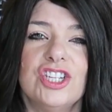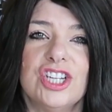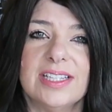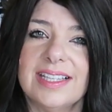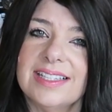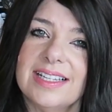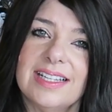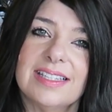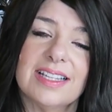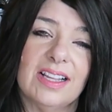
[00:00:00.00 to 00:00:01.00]
Just as a
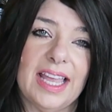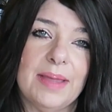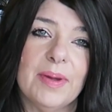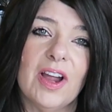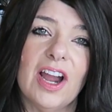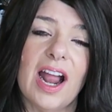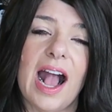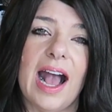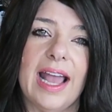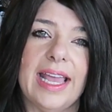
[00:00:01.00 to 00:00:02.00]
disclaimer,
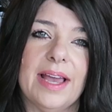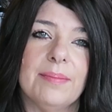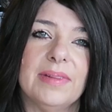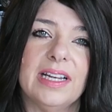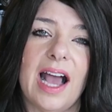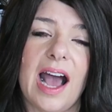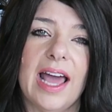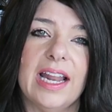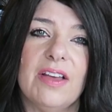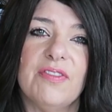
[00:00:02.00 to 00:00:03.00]
I am
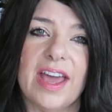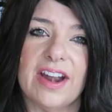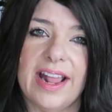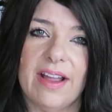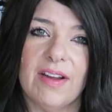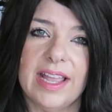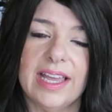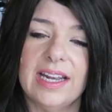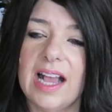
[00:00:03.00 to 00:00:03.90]
not a veterinarian.